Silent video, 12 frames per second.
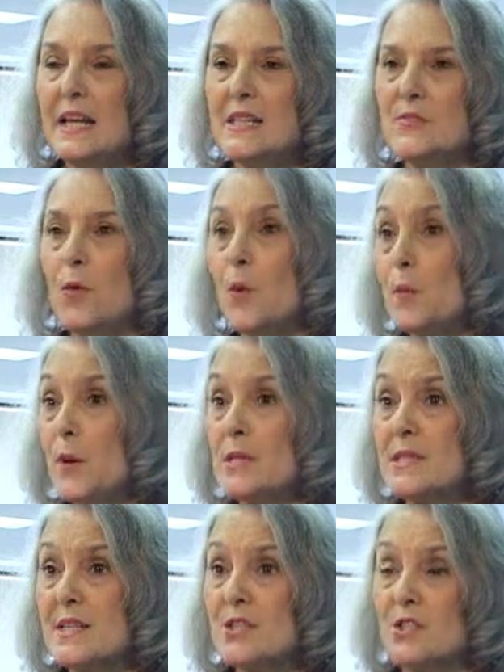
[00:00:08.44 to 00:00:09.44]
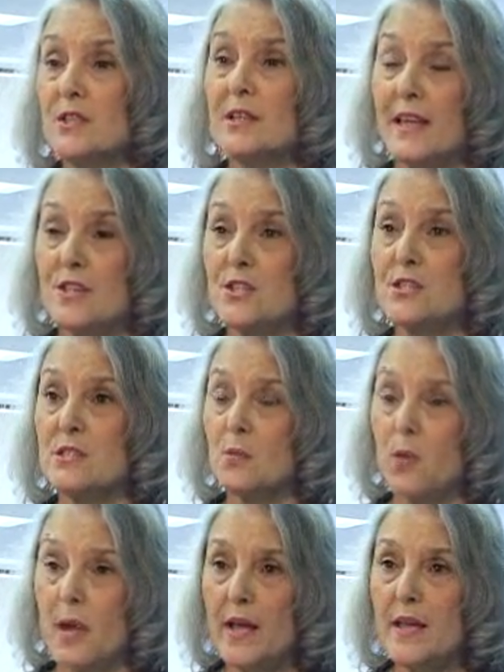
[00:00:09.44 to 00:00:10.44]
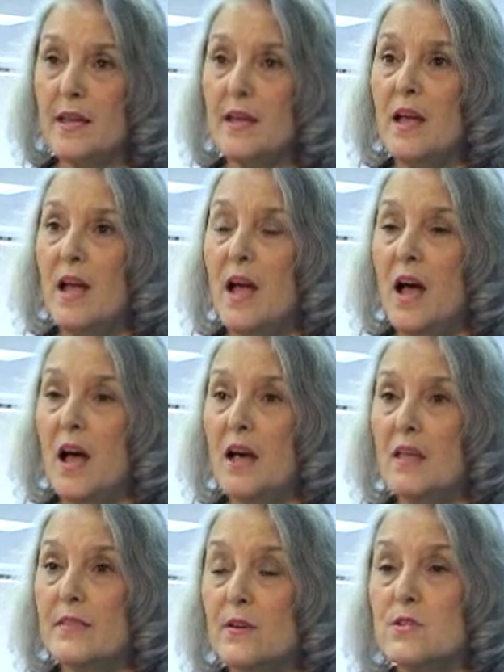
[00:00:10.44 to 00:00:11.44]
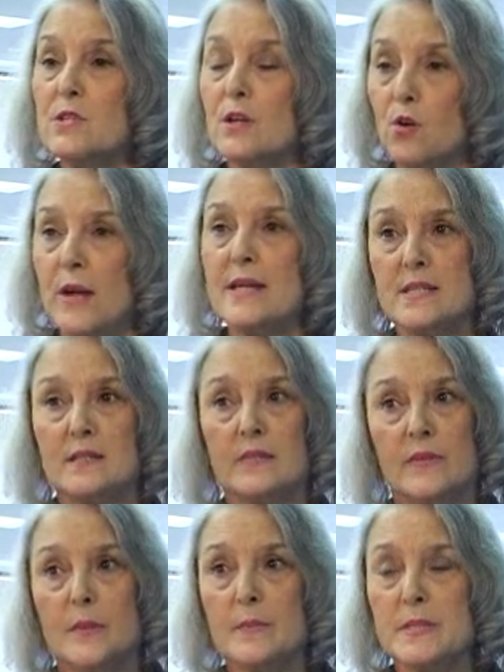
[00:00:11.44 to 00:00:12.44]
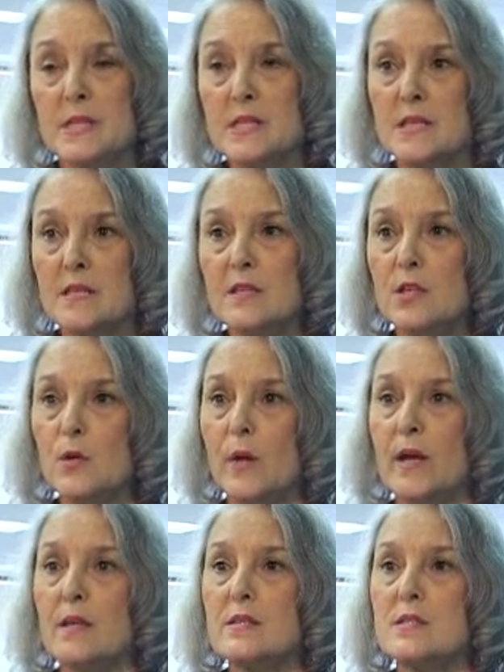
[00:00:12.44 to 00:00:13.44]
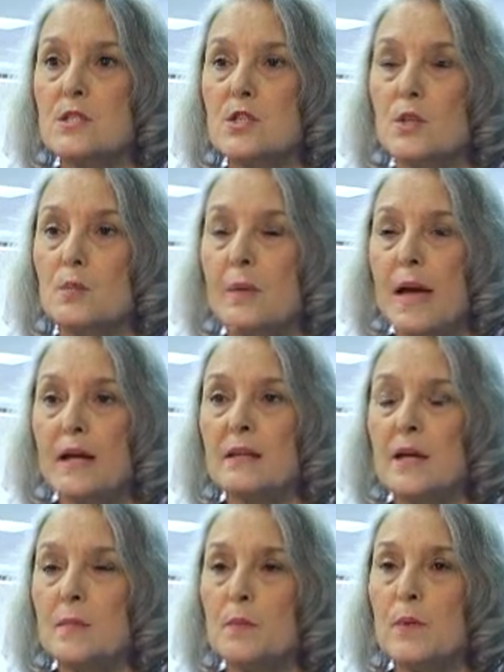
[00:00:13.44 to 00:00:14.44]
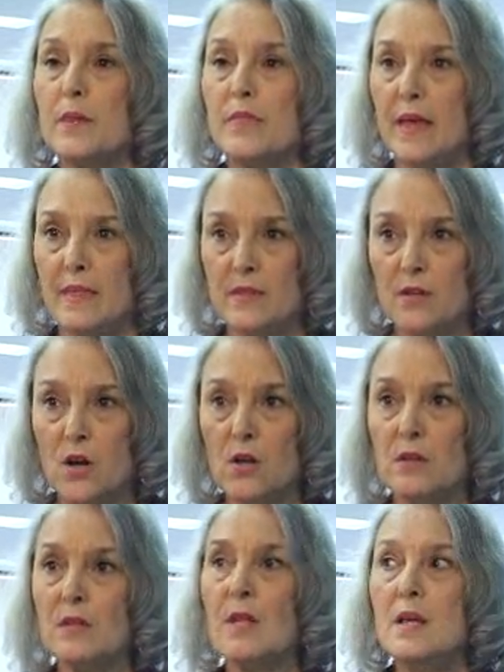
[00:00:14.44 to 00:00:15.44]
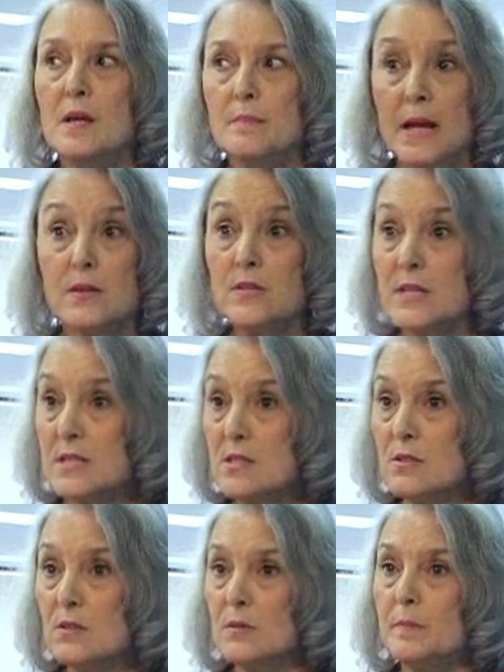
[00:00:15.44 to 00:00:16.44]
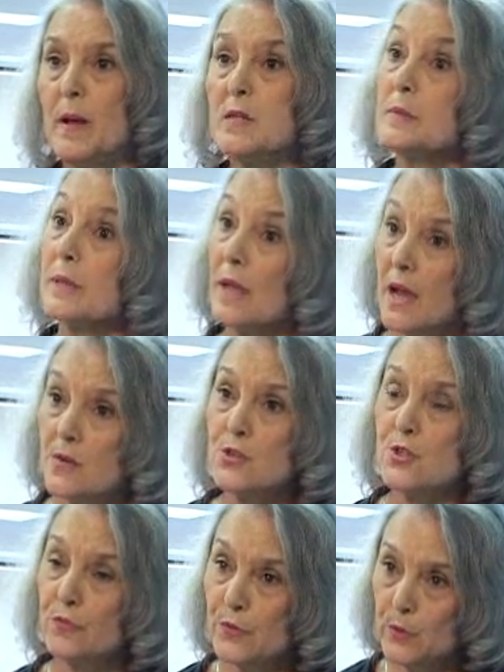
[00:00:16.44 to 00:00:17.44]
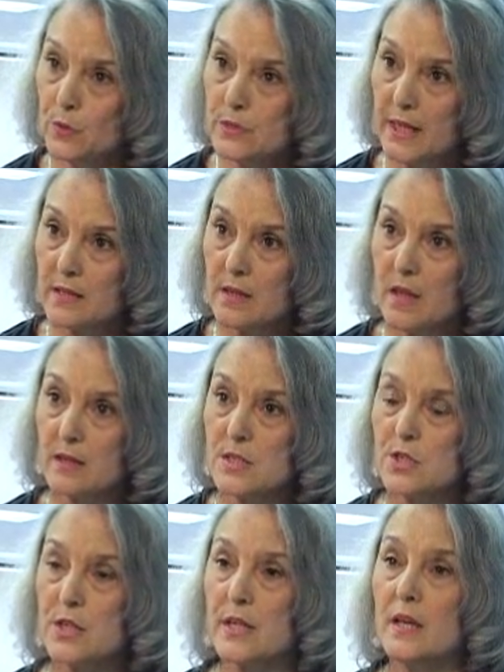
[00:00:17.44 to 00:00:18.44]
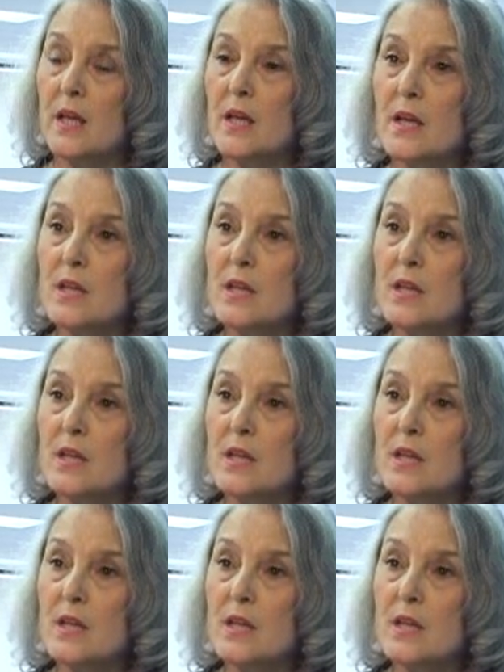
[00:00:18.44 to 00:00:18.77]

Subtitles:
It's 4 presidential elections away. There's a great deal of impetus in the U.S. to back it up with ethanol, biodiesel, possibly hydrogen fuel technology.